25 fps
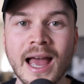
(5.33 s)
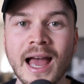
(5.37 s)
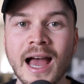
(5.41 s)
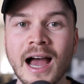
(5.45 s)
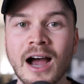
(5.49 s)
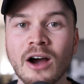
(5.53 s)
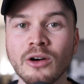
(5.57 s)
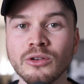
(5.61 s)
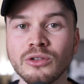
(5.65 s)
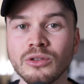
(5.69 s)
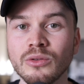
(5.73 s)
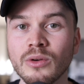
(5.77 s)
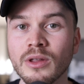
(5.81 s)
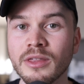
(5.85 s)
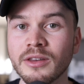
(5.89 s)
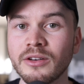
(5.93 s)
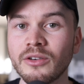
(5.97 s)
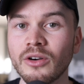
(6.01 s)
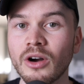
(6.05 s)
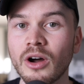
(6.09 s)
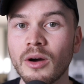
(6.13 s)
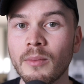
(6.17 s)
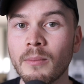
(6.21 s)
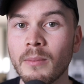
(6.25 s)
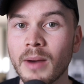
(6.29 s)
how to
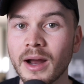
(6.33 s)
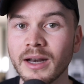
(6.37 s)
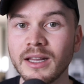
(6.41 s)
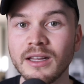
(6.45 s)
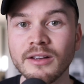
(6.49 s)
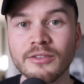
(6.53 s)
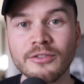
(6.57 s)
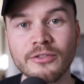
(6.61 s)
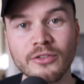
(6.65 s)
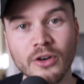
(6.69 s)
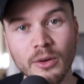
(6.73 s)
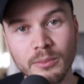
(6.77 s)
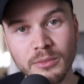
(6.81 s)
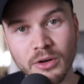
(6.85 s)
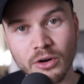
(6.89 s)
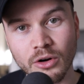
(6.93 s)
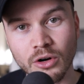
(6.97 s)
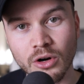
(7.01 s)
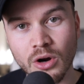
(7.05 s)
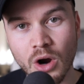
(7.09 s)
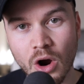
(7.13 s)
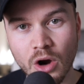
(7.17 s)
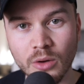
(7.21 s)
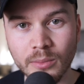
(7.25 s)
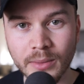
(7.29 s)
withdraw money from your
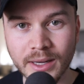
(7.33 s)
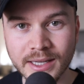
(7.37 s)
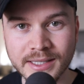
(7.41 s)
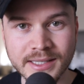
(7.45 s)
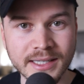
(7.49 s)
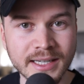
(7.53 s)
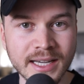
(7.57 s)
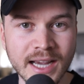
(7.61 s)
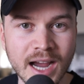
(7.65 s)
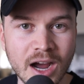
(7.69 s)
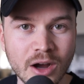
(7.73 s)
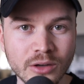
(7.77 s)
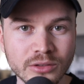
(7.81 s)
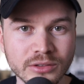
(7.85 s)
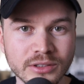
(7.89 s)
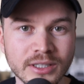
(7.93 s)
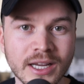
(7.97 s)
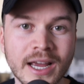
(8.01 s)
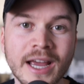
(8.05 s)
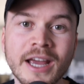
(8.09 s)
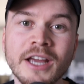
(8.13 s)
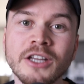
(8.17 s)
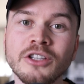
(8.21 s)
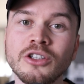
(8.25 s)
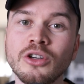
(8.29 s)
Coinbase account
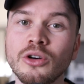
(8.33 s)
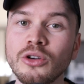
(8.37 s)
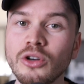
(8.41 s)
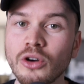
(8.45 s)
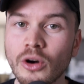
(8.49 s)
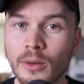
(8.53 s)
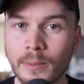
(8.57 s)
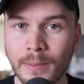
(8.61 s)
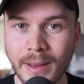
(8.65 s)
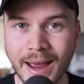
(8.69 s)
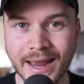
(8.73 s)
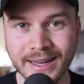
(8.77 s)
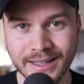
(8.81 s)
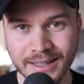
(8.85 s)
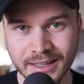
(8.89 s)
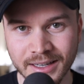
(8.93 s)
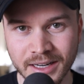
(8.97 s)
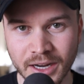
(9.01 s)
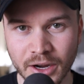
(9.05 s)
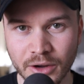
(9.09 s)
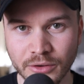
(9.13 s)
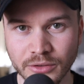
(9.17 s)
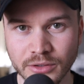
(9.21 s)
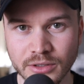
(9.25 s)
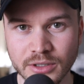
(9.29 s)
to your bank
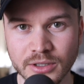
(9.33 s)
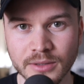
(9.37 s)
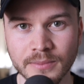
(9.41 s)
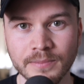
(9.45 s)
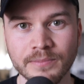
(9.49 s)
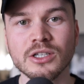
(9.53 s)
account.